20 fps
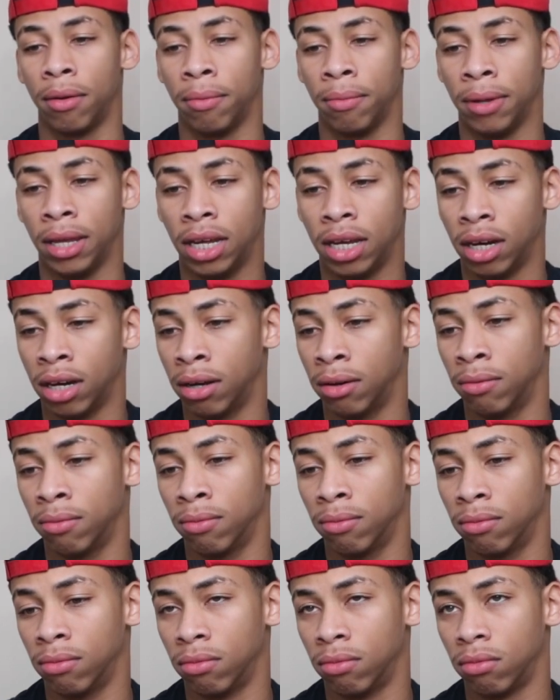become
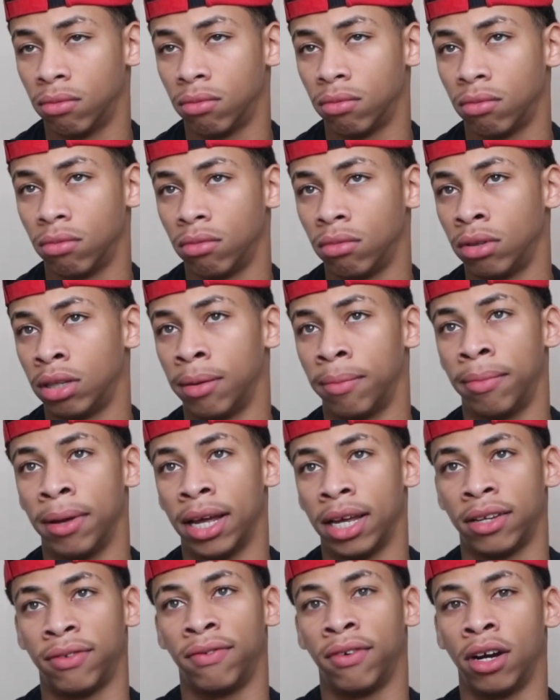the
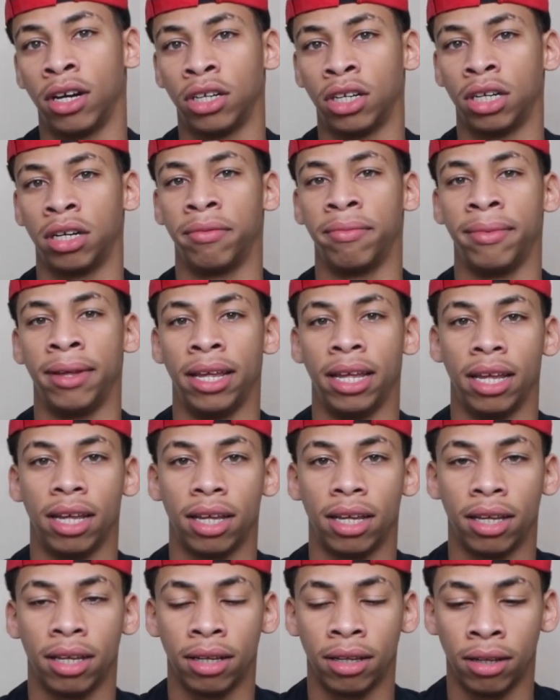best version of me.
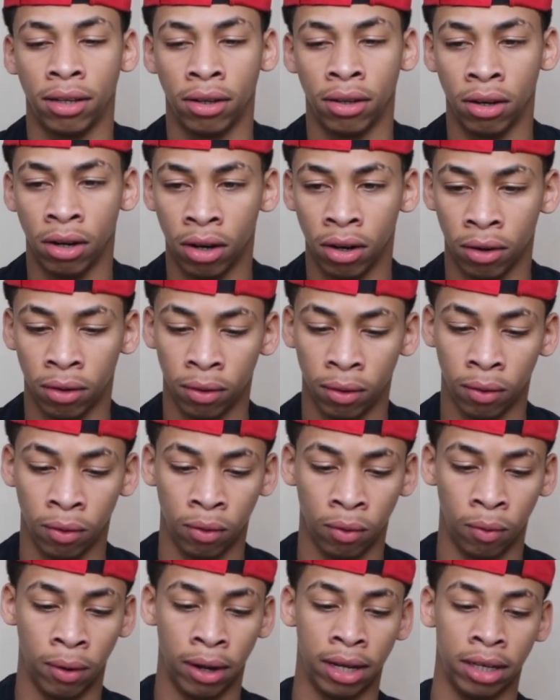You know,
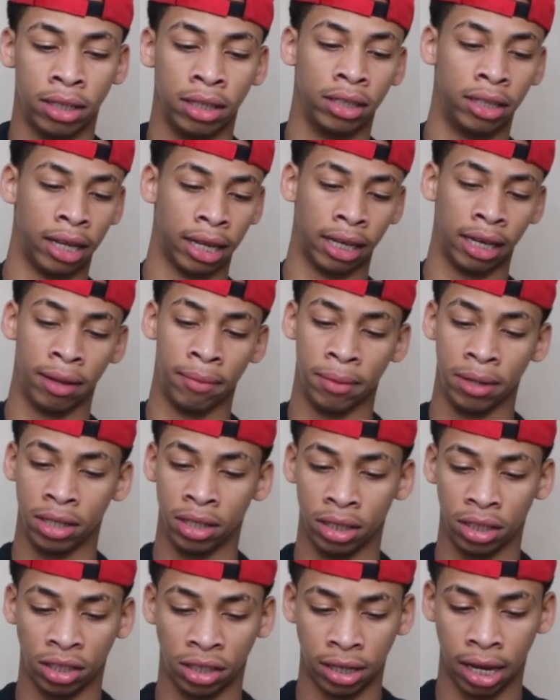we ain't just like, let me
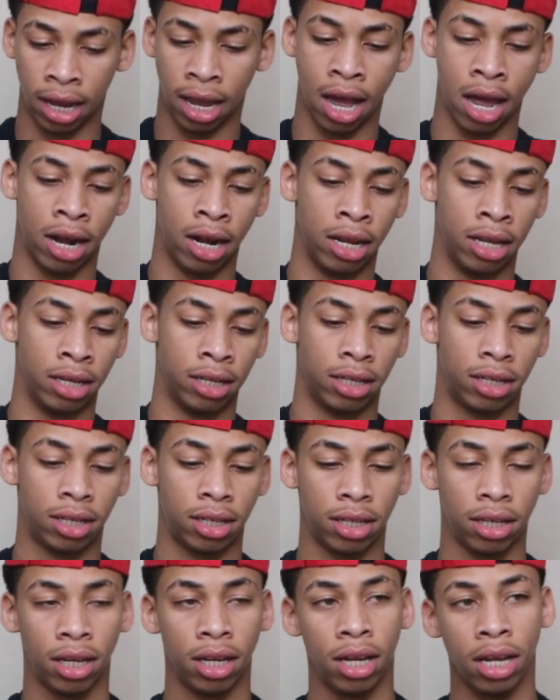just shake out of this